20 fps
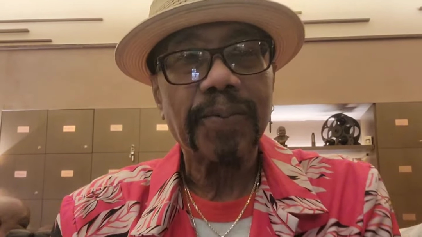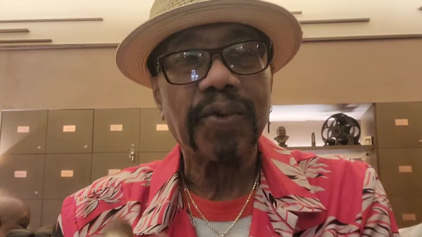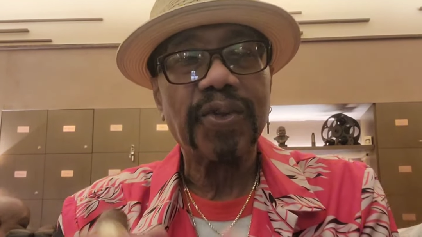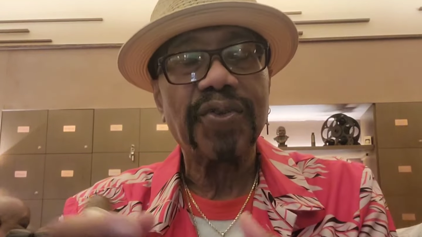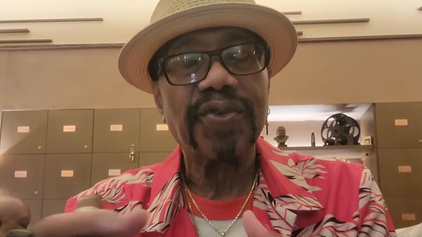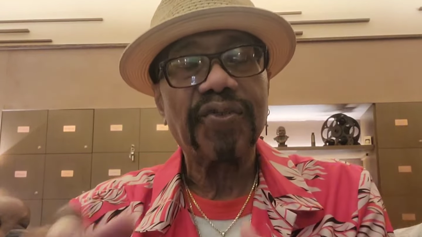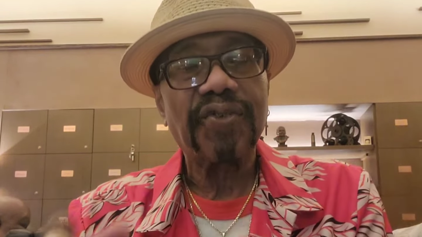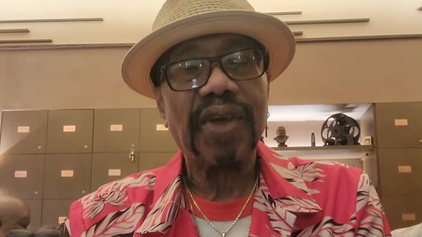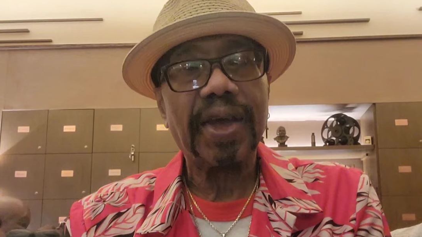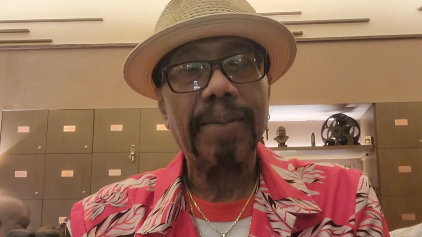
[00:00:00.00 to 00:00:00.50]

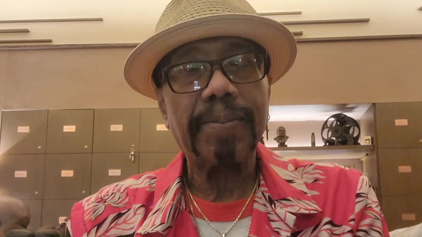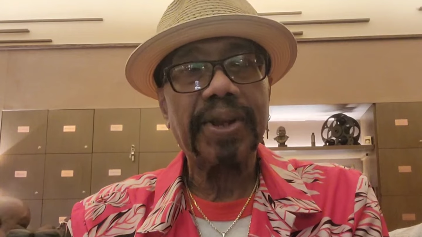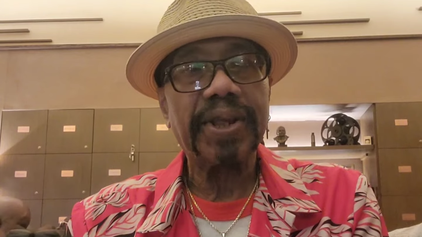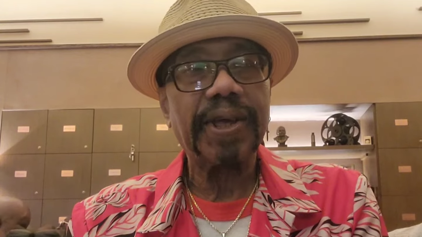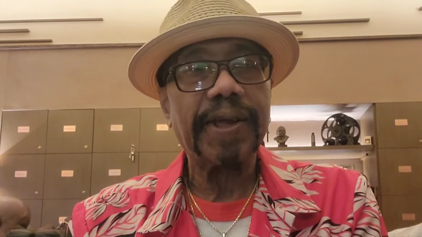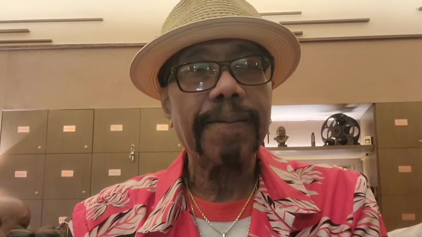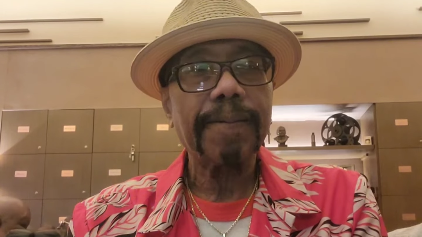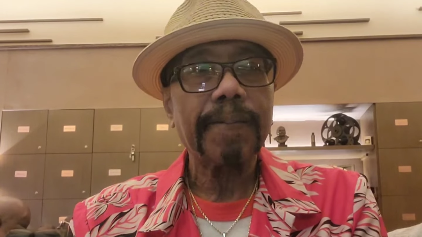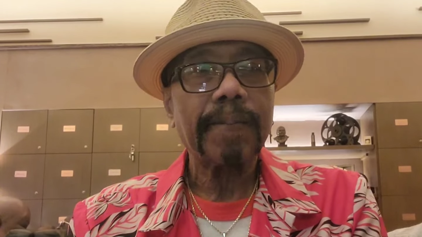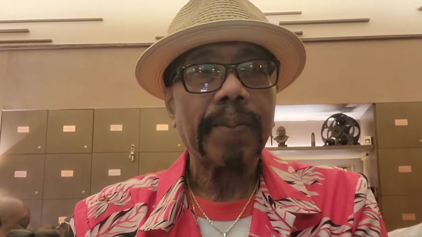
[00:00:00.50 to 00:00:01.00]
with
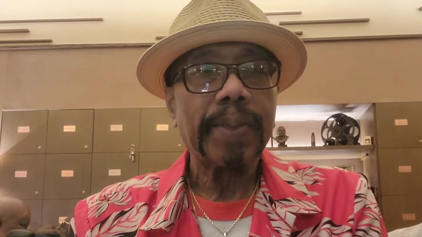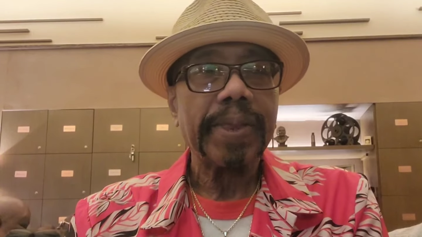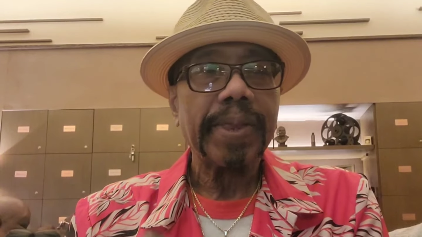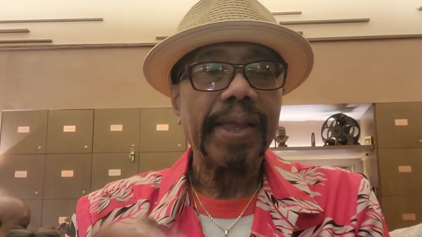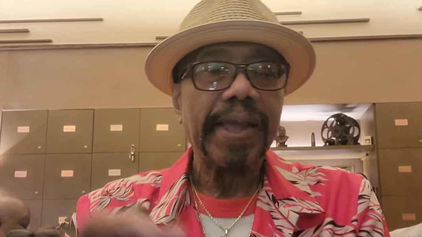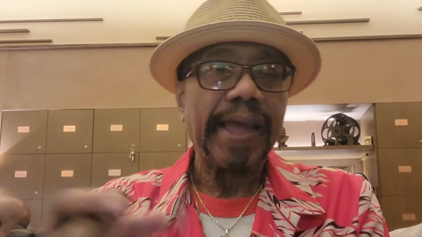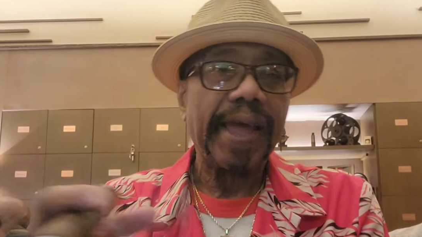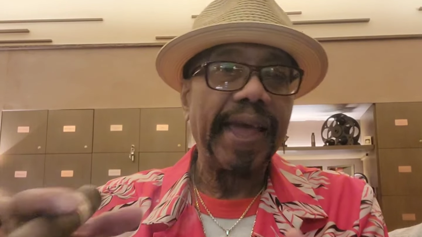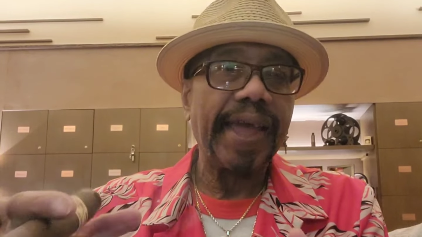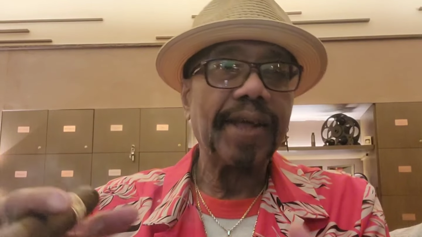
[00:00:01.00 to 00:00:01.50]
family
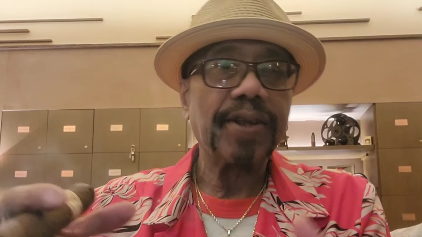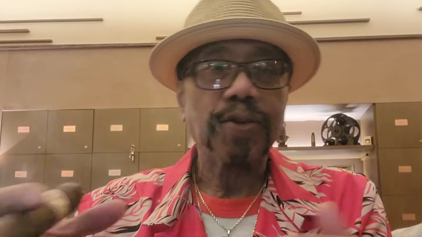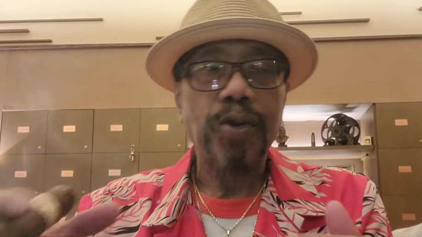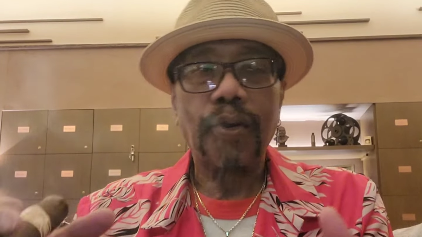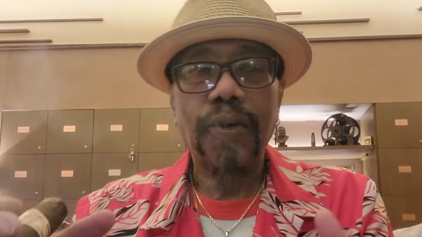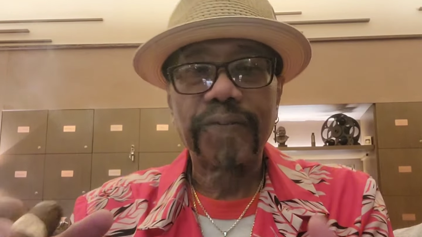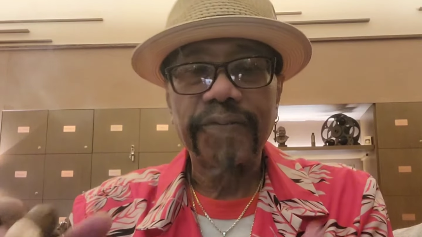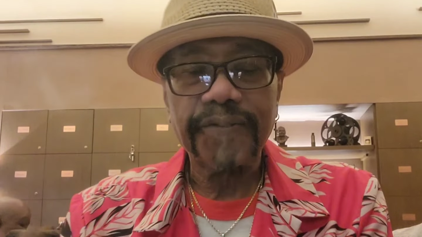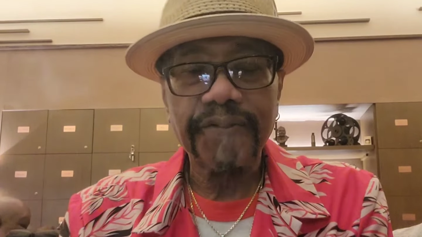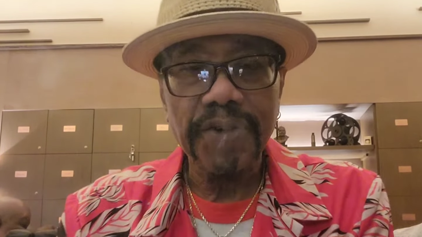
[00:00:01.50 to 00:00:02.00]
and
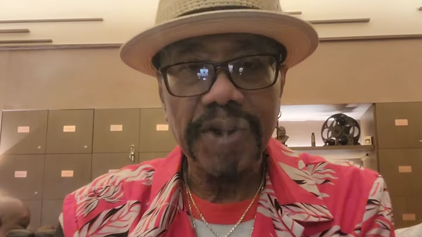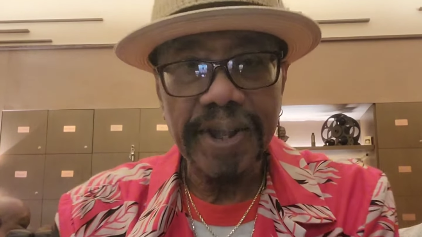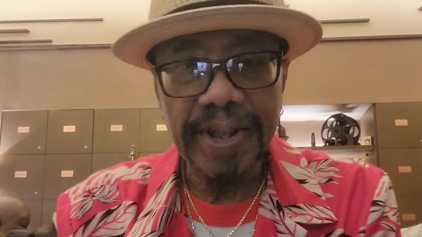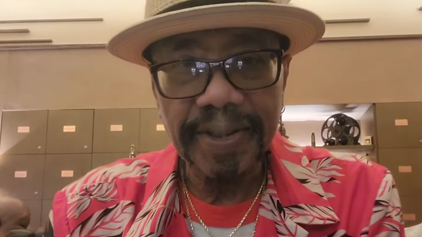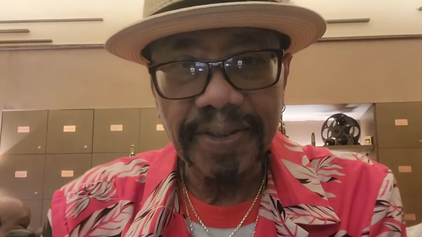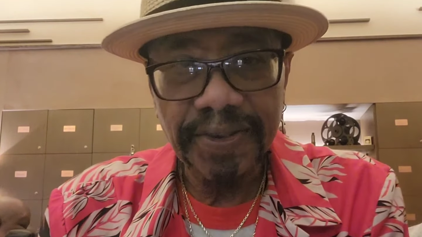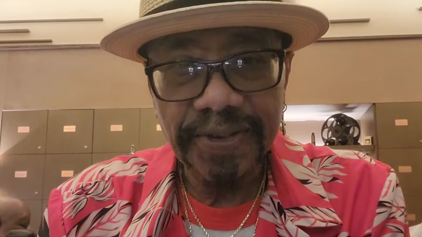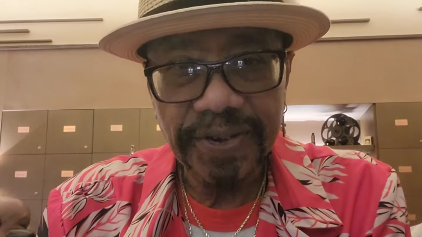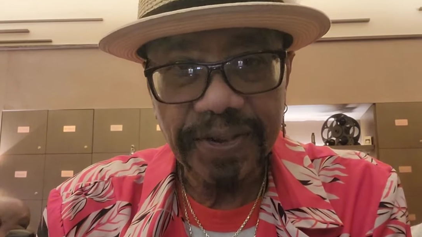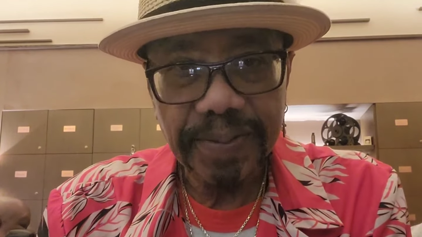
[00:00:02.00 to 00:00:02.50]
or
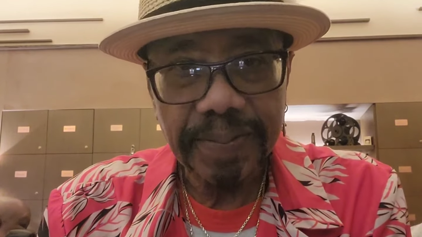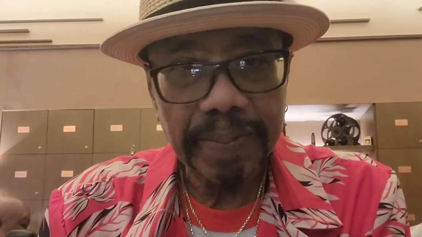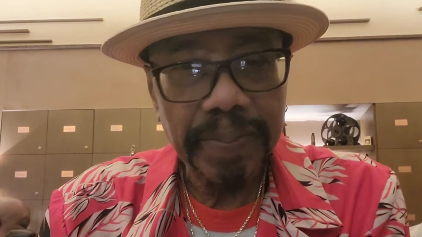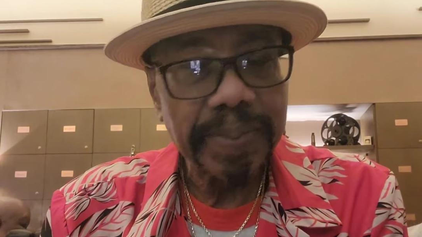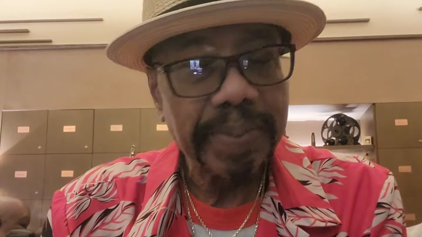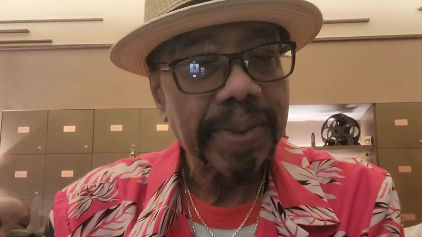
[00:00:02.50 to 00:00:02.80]
friends,